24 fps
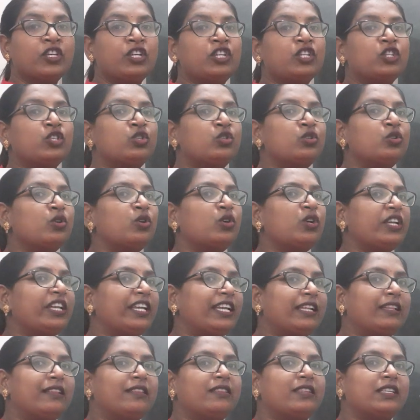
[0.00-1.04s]
So
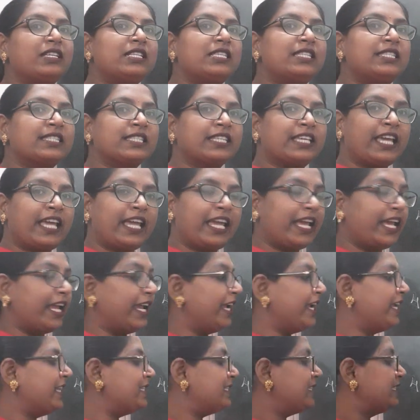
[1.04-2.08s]
in this
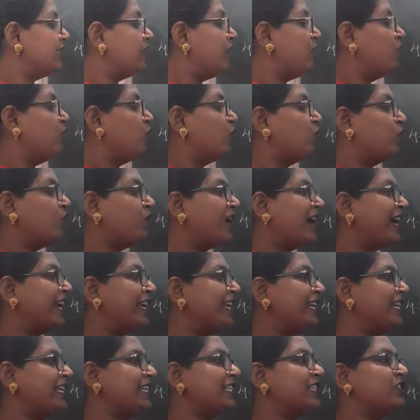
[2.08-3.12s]
case,
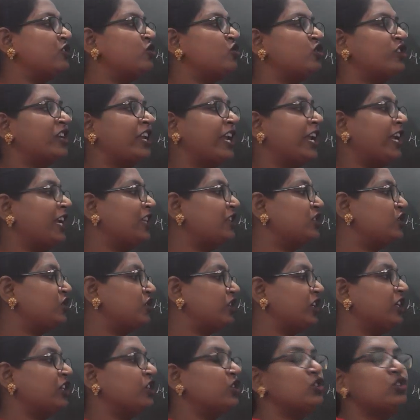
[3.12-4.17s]
y is changed
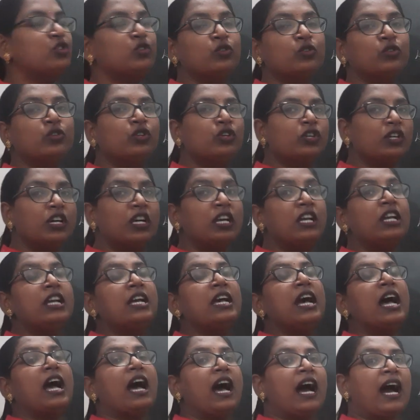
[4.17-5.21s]
into
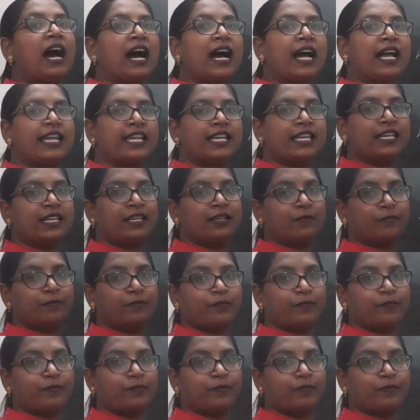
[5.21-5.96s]
I